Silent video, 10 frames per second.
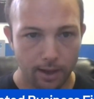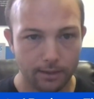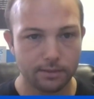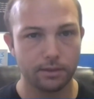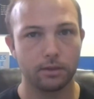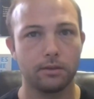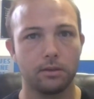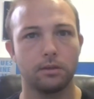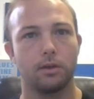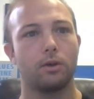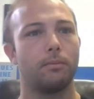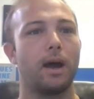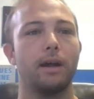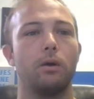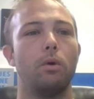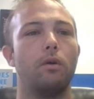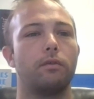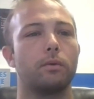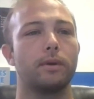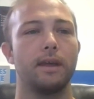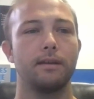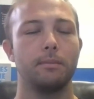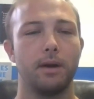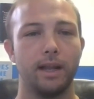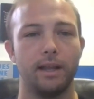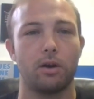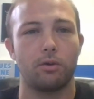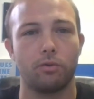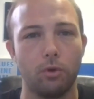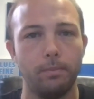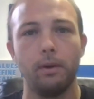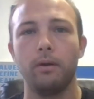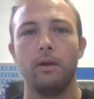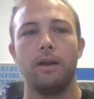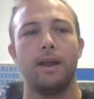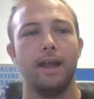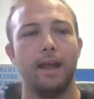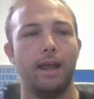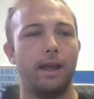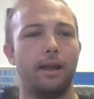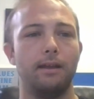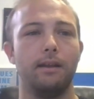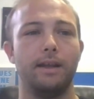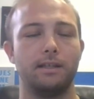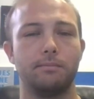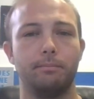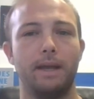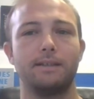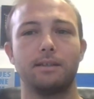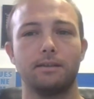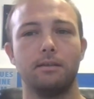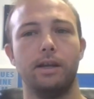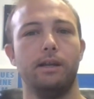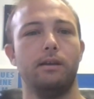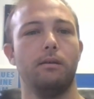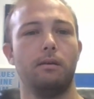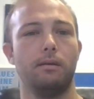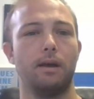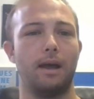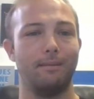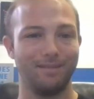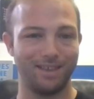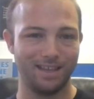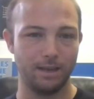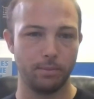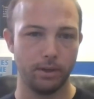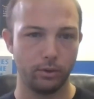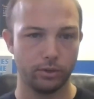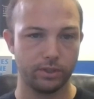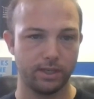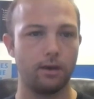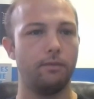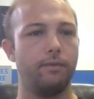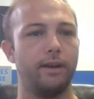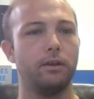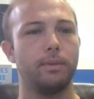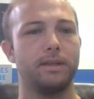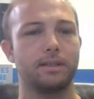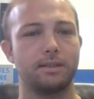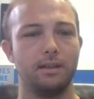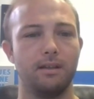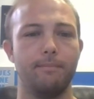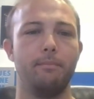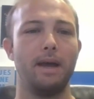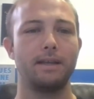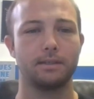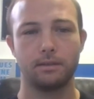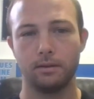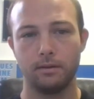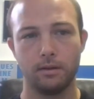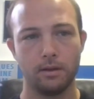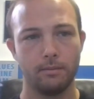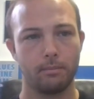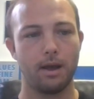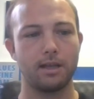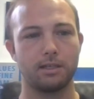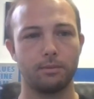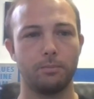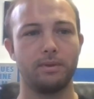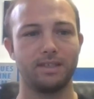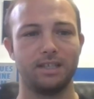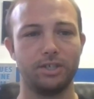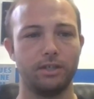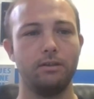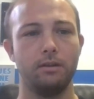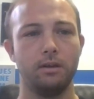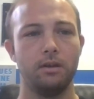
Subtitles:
This is a term I go over with anybody in our group, and it's basically keeping yourself and your business in the best possible position